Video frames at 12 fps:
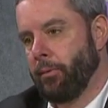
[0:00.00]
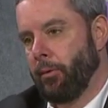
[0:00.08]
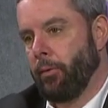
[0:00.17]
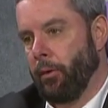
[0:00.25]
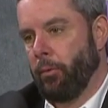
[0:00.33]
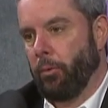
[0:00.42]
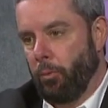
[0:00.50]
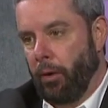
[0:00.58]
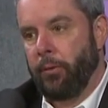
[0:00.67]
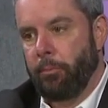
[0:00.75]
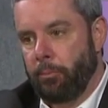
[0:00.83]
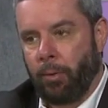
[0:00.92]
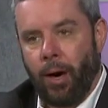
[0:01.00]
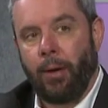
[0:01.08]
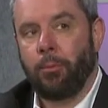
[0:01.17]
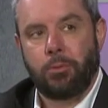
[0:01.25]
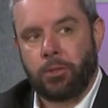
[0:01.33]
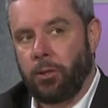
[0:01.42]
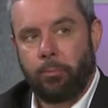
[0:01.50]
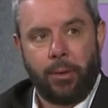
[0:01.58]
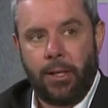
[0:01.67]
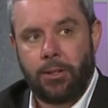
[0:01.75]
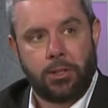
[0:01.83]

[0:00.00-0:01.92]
what problems are beneath